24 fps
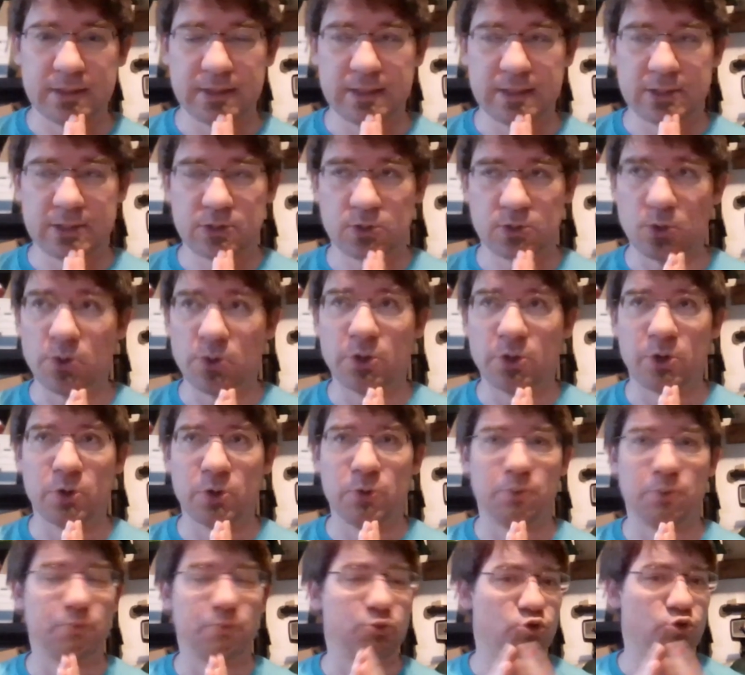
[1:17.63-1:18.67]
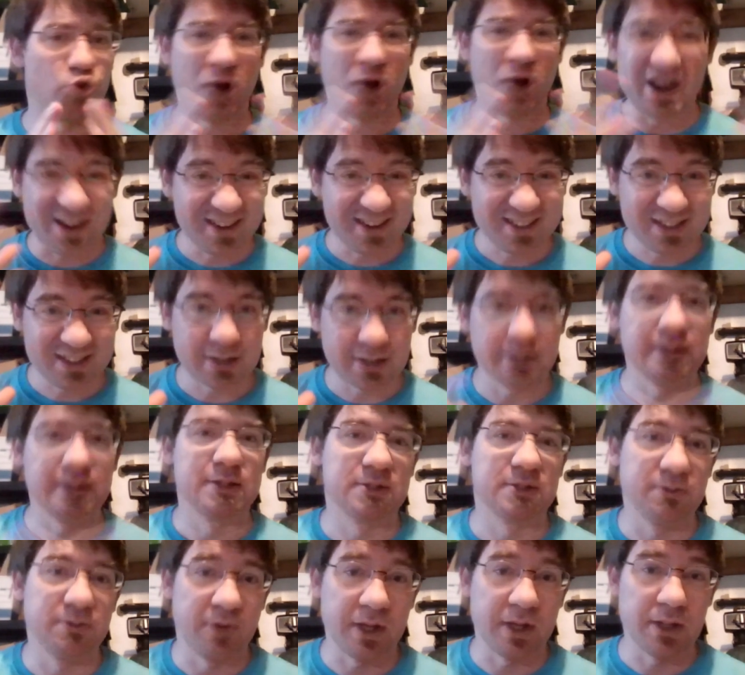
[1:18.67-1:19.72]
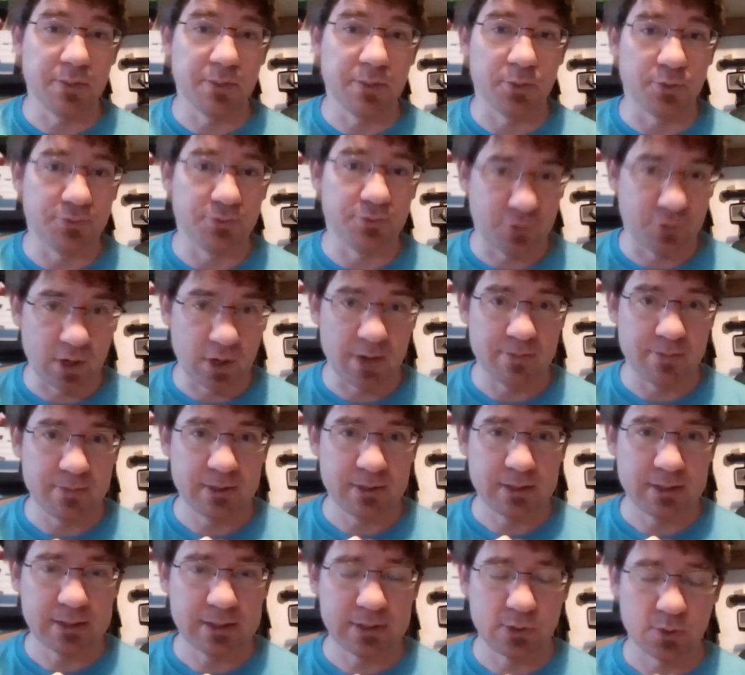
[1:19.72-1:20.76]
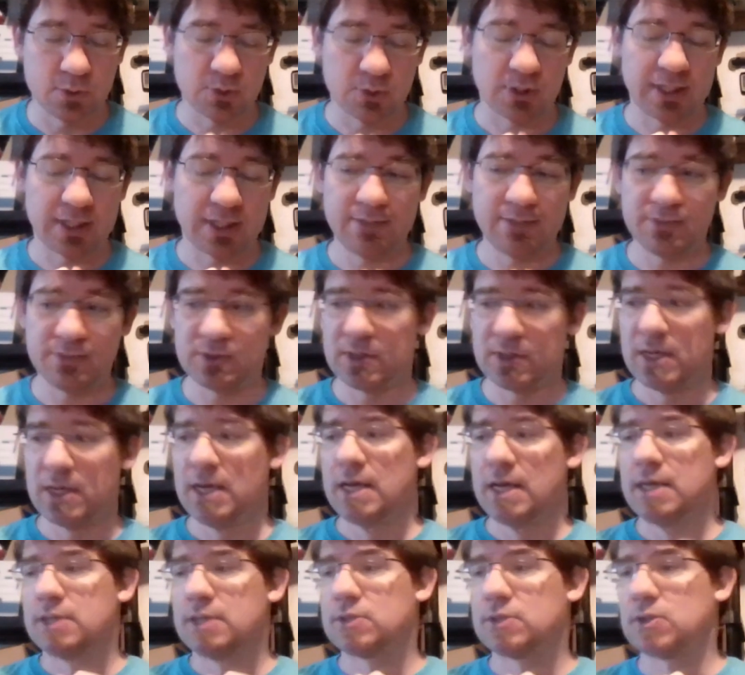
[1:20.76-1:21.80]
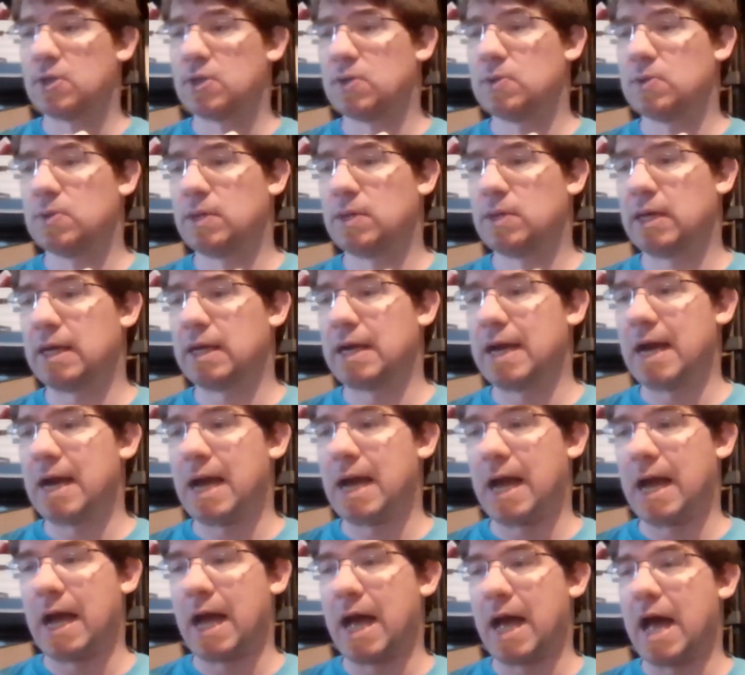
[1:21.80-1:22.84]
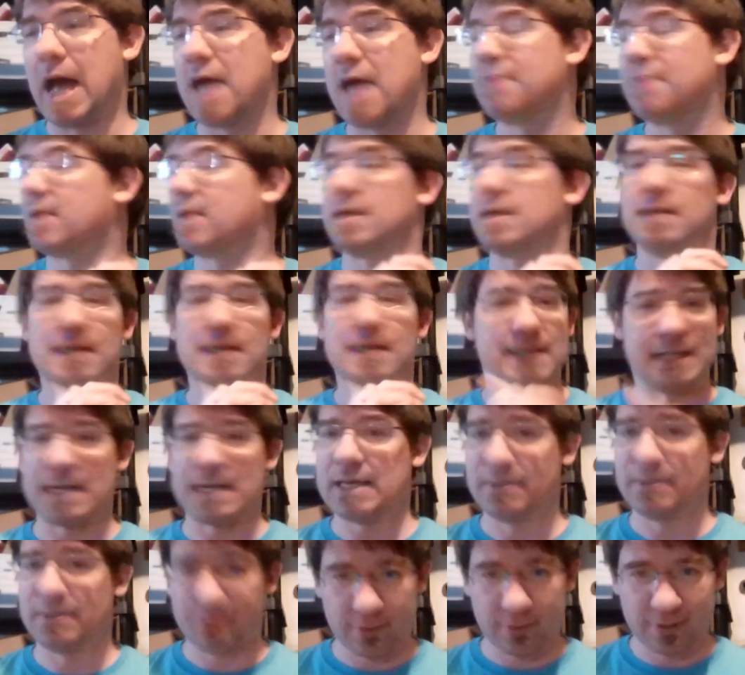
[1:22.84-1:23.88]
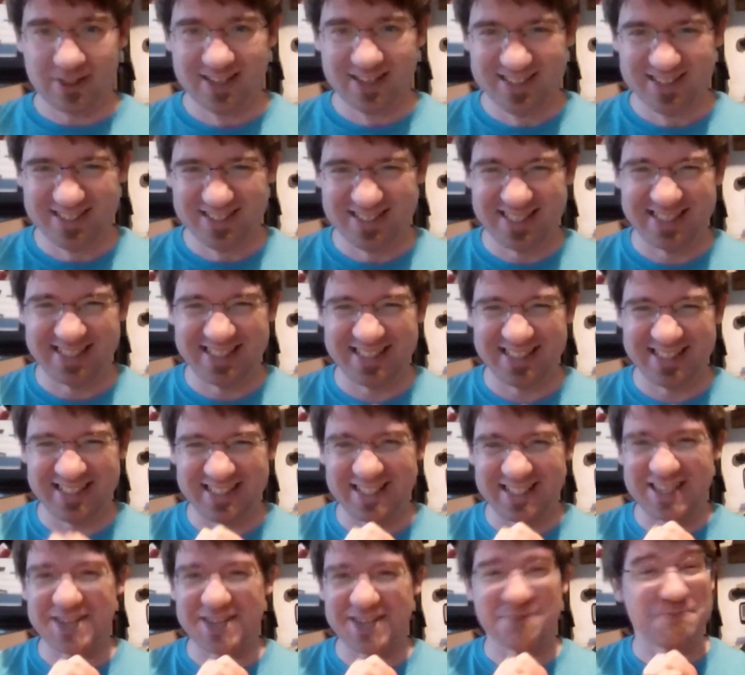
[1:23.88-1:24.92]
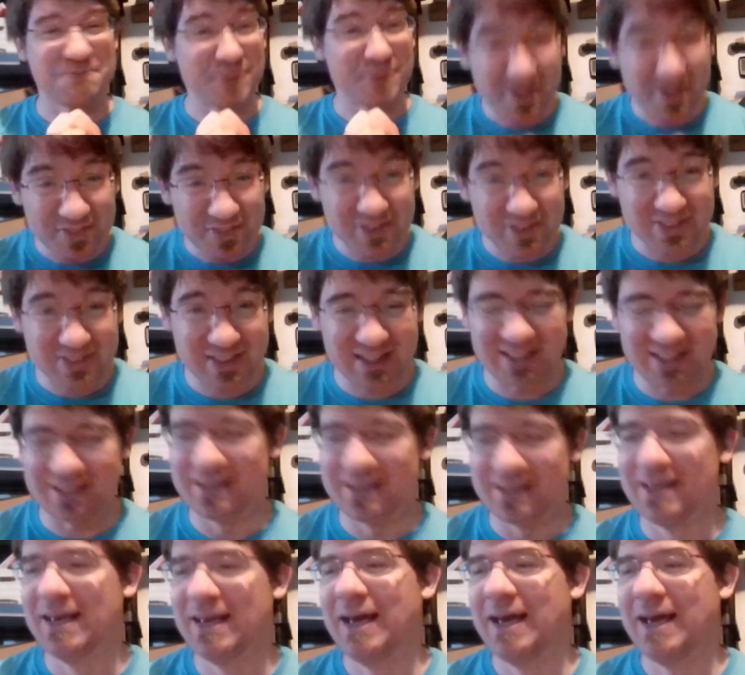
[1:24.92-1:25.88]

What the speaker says: solo product that is available from Zoser Games. So I finally caved and bought the thing.